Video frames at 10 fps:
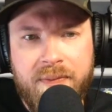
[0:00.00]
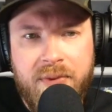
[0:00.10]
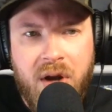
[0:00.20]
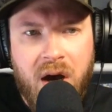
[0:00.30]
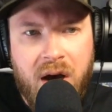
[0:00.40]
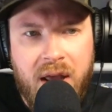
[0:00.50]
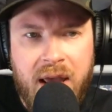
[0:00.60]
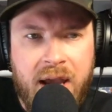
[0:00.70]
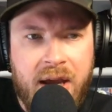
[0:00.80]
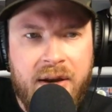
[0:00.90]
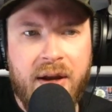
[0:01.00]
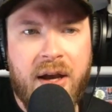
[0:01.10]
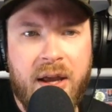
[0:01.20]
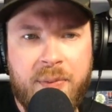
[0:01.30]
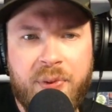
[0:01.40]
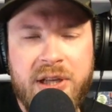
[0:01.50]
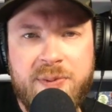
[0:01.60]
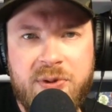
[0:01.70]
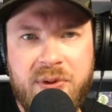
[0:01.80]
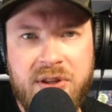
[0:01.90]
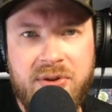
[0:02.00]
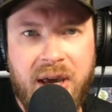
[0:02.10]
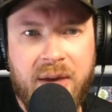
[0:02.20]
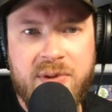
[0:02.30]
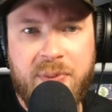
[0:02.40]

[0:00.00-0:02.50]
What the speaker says: Nah and Prince between the two games,